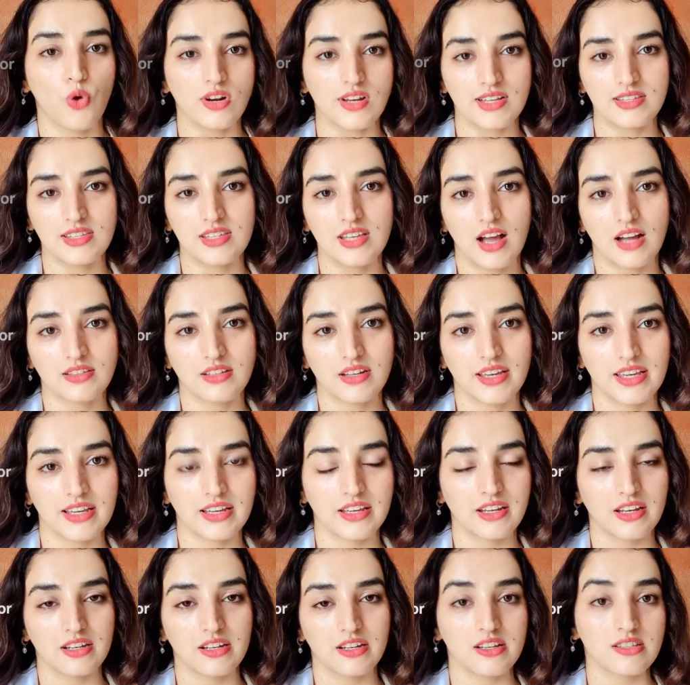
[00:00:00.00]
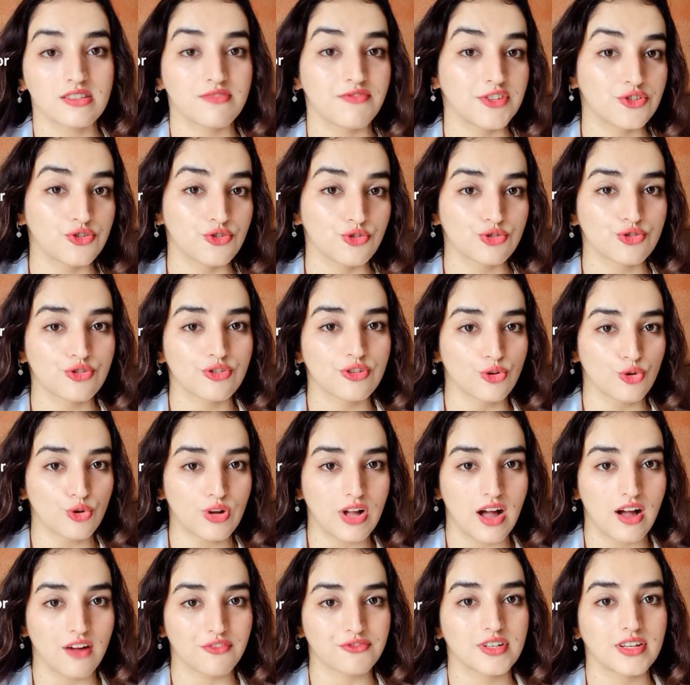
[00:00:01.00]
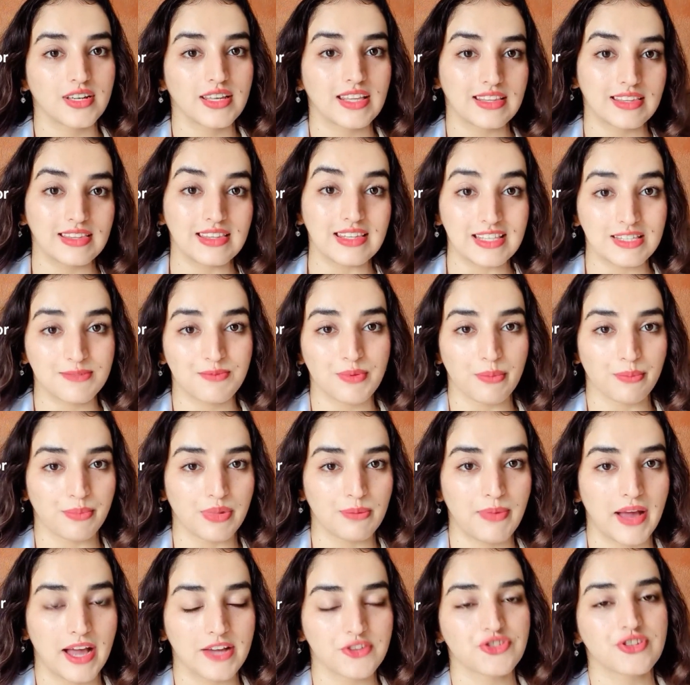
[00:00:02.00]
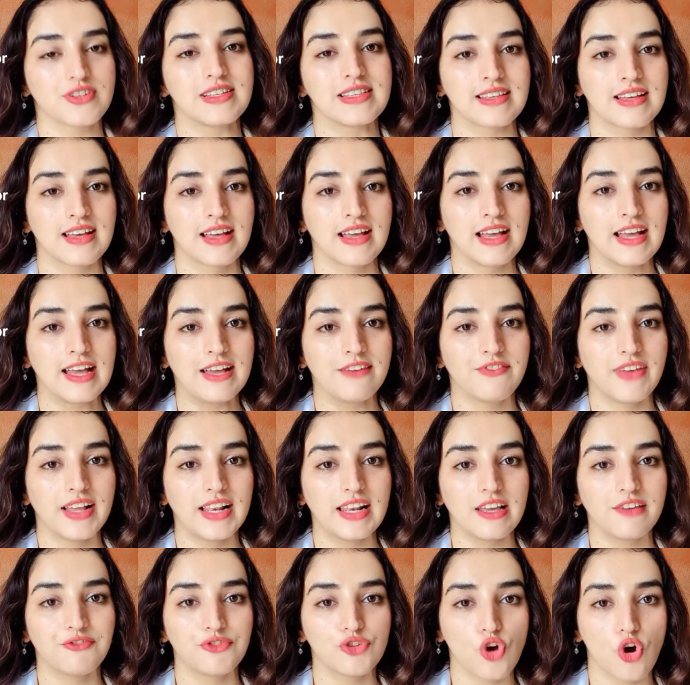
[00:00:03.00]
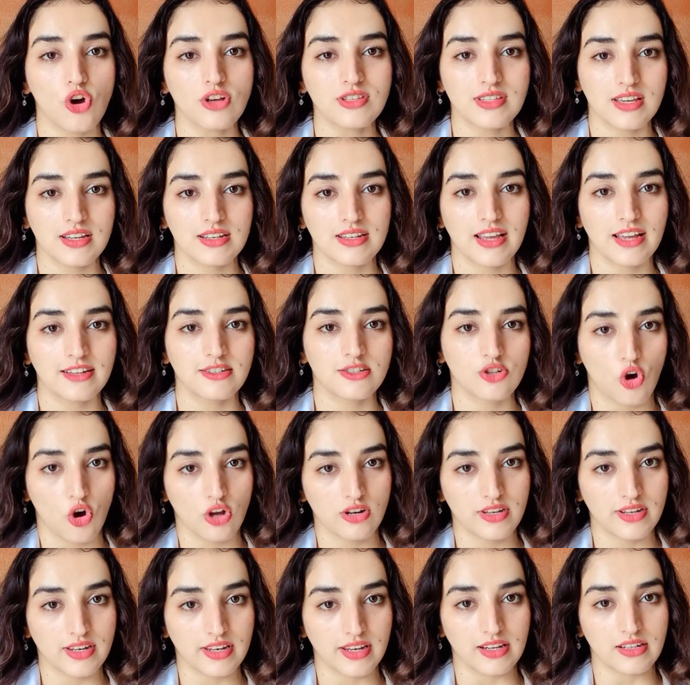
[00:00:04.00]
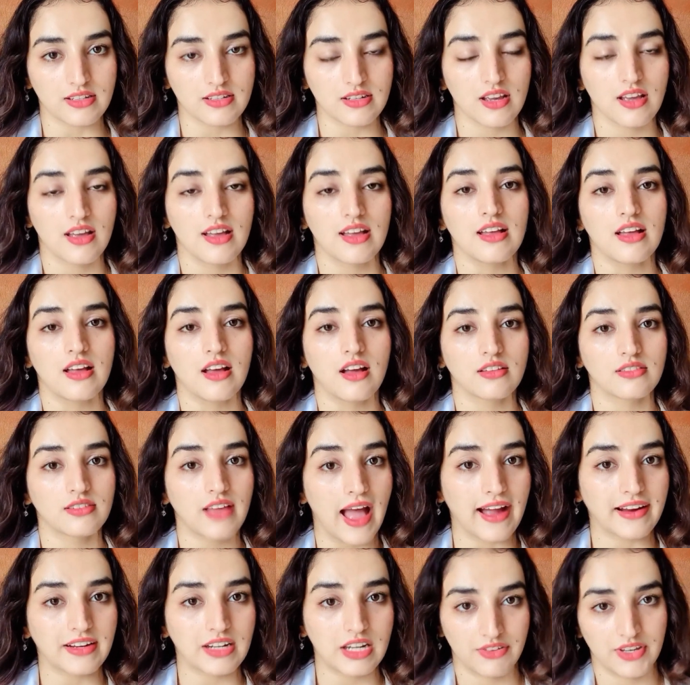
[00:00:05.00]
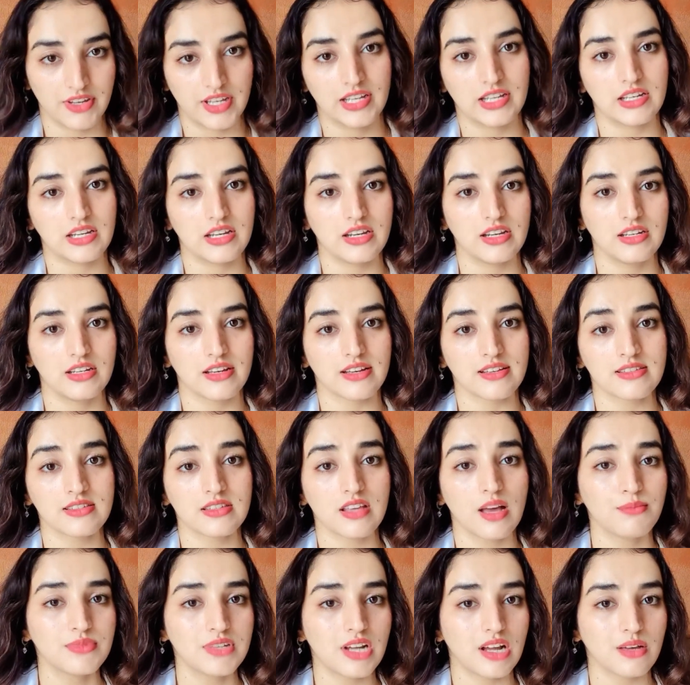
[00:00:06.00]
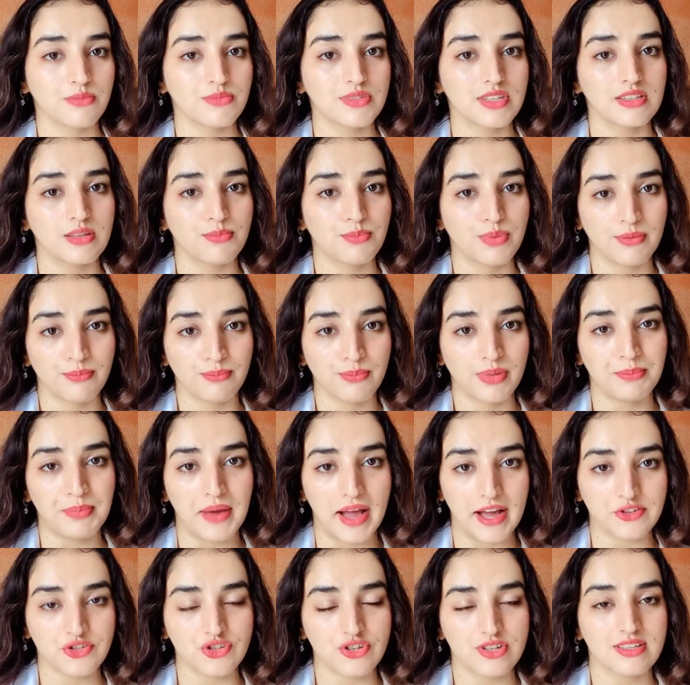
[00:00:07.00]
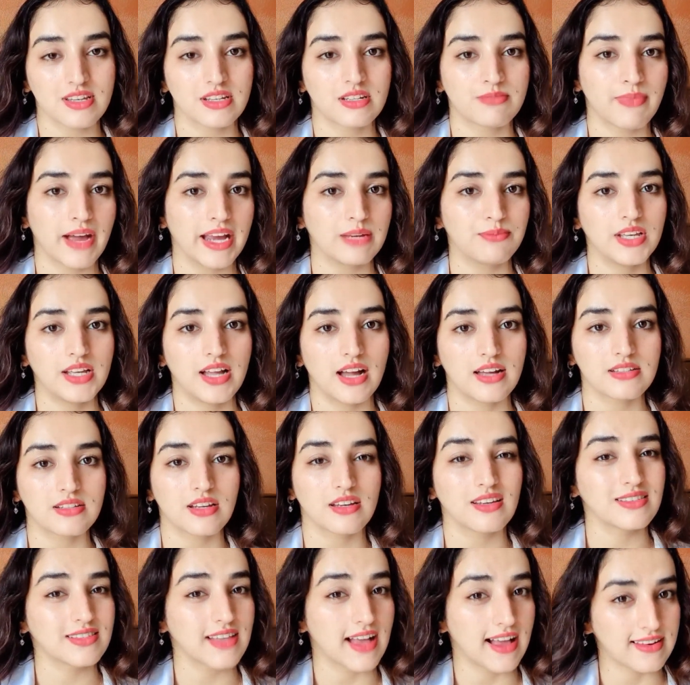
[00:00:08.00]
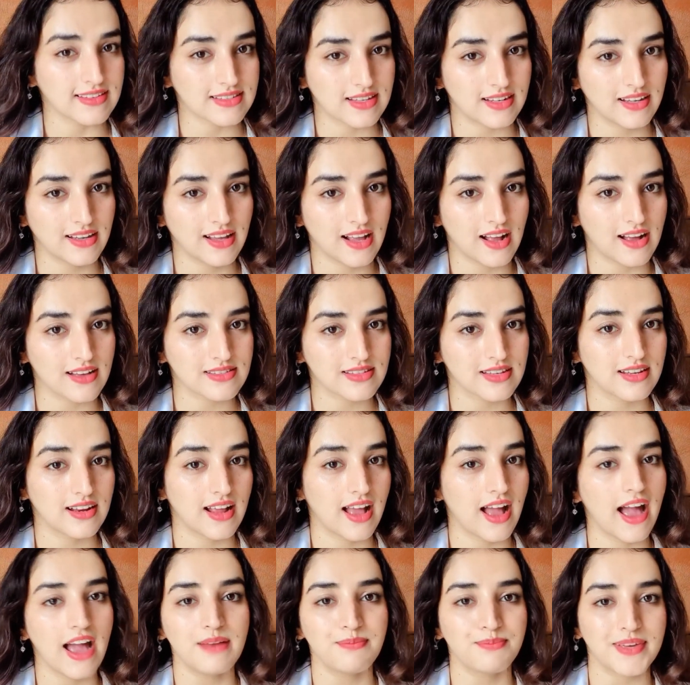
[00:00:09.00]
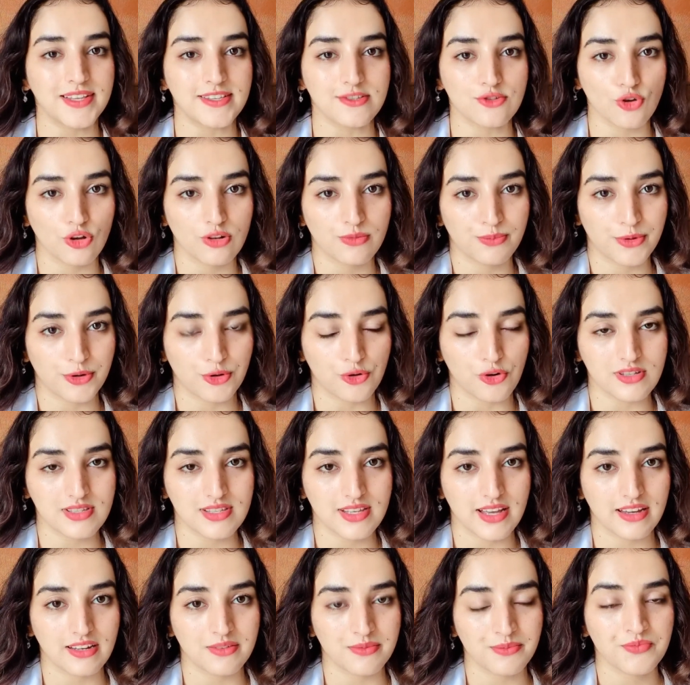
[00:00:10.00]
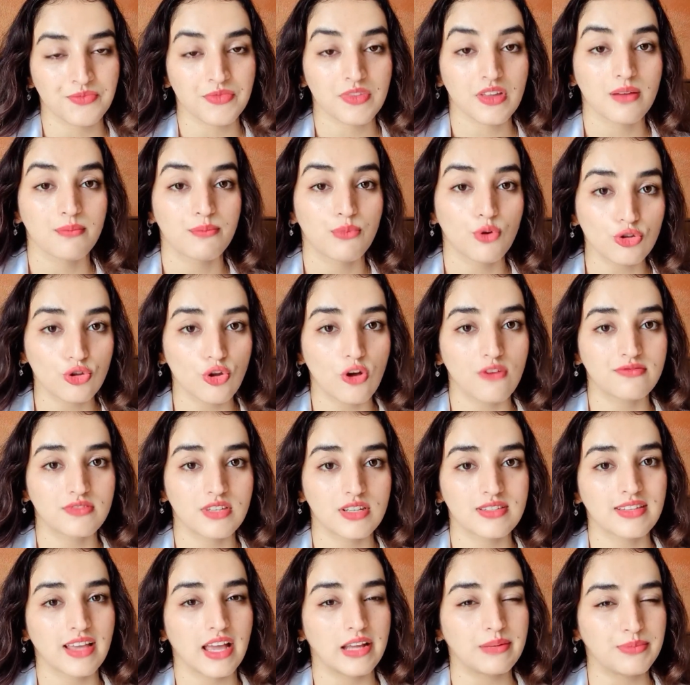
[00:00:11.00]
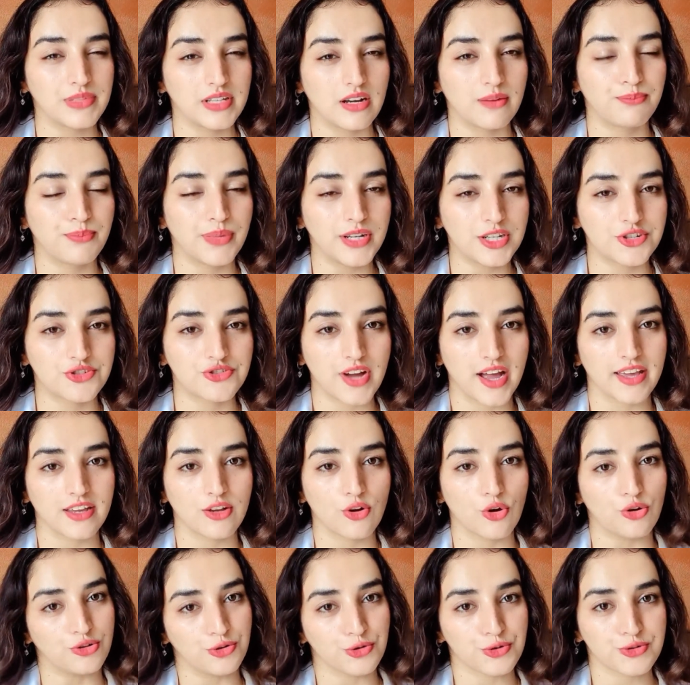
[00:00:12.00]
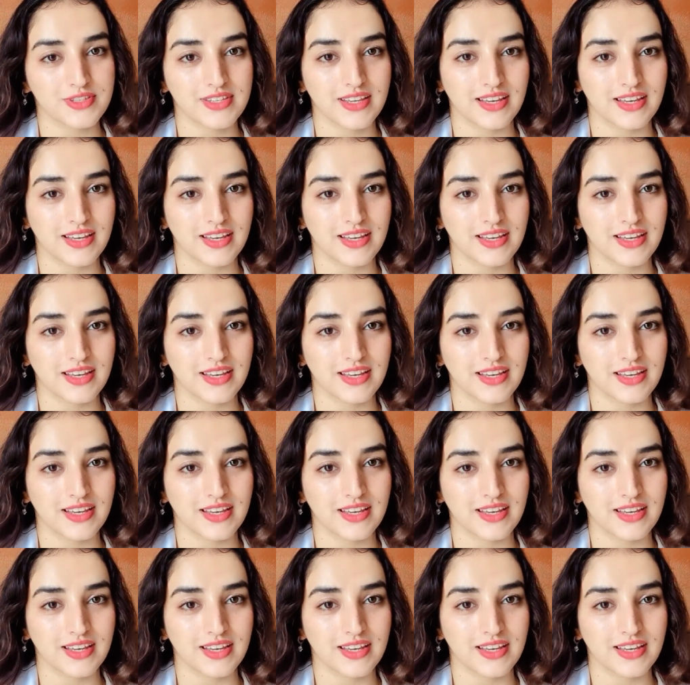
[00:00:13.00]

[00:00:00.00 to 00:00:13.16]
what are the other ingredients which you should look after in these pimple patches? Well, if your skin can tolerate the active ingredients, sometimes in the pimple patches, it might be containing salicylic acid and benzoyl peroxide. Both of this can be a bit drying on your